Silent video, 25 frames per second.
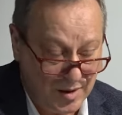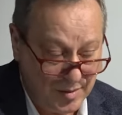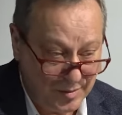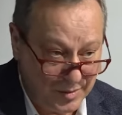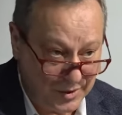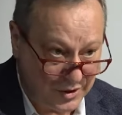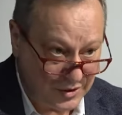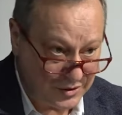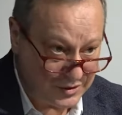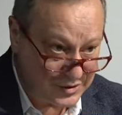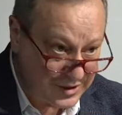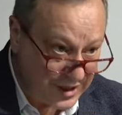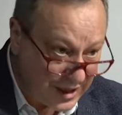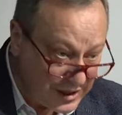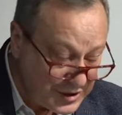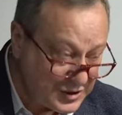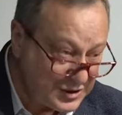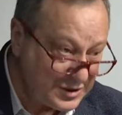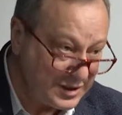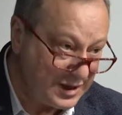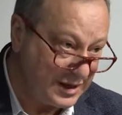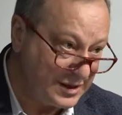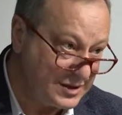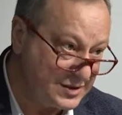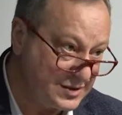Because
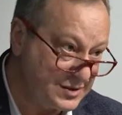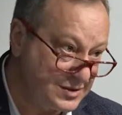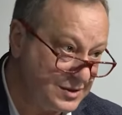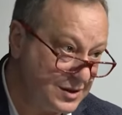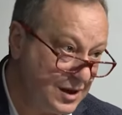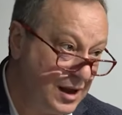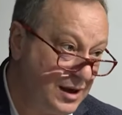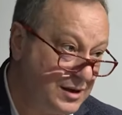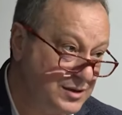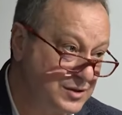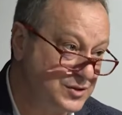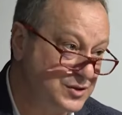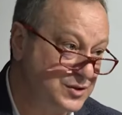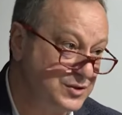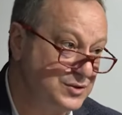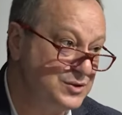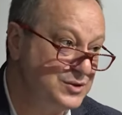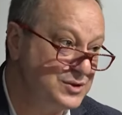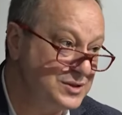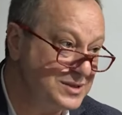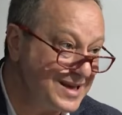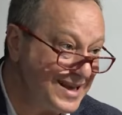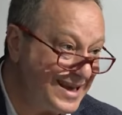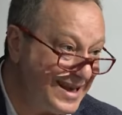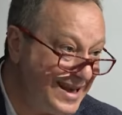Russian
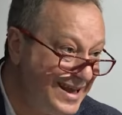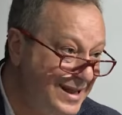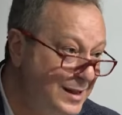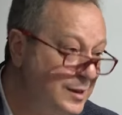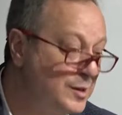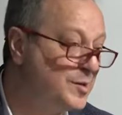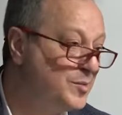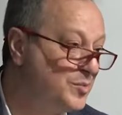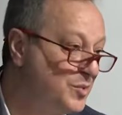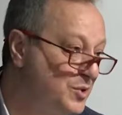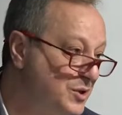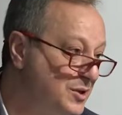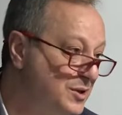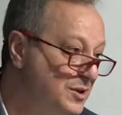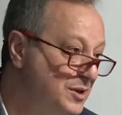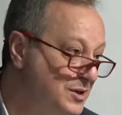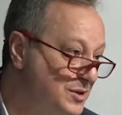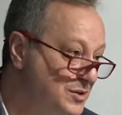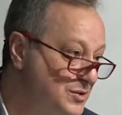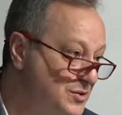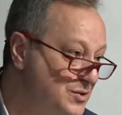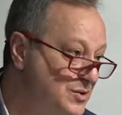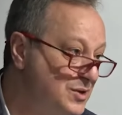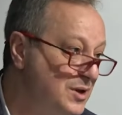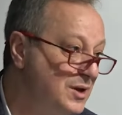actions in the Middle
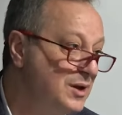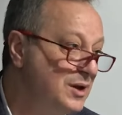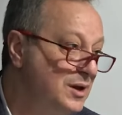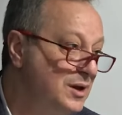East,